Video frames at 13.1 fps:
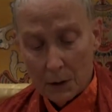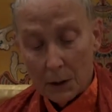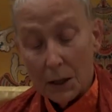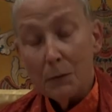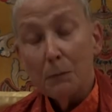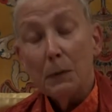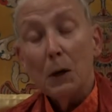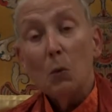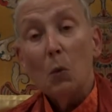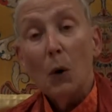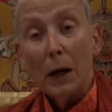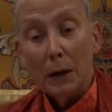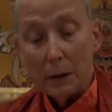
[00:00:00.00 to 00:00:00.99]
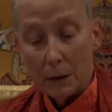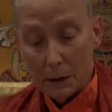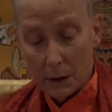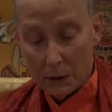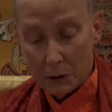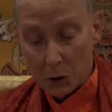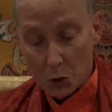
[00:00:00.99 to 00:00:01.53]
give me one
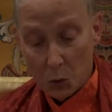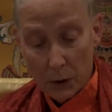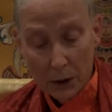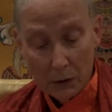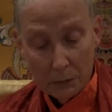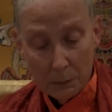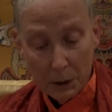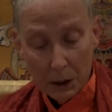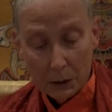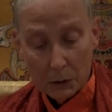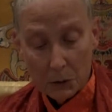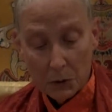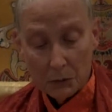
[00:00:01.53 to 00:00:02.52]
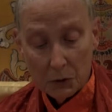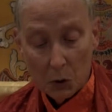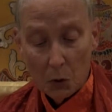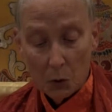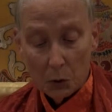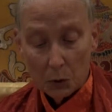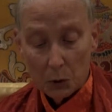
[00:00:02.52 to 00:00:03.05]
of the 12 barrels of
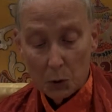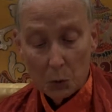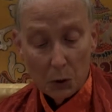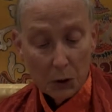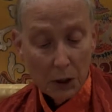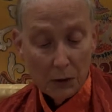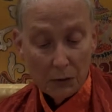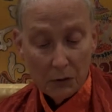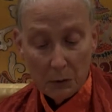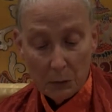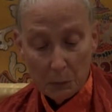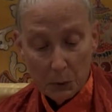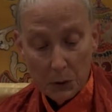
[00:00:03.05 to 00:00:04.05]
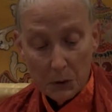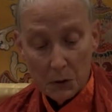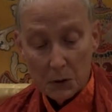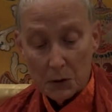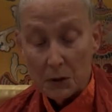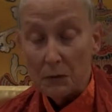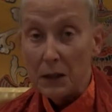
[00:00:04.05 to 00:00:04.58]
gold you will get from the
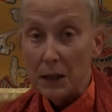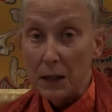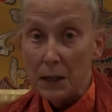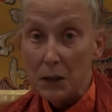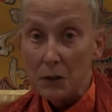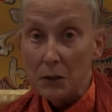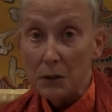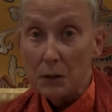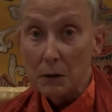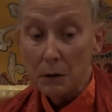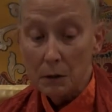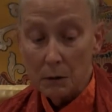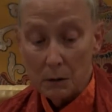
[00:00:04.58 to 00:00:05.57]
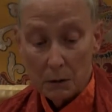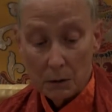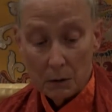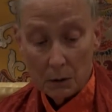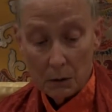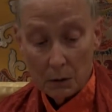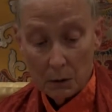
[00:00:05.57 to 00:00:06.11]
princes of the East."
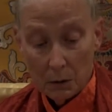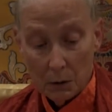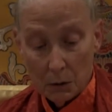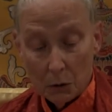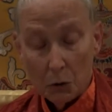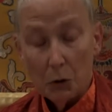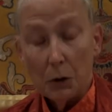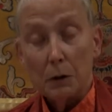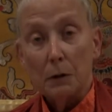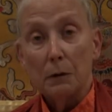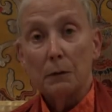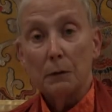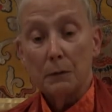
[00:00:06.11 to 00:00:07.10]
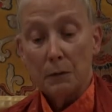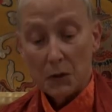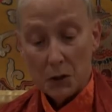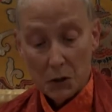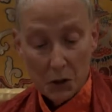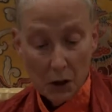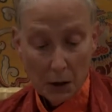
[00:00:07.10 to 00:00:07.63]
"Good," the
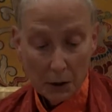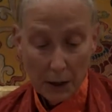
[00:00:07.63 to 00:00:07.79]
Tsar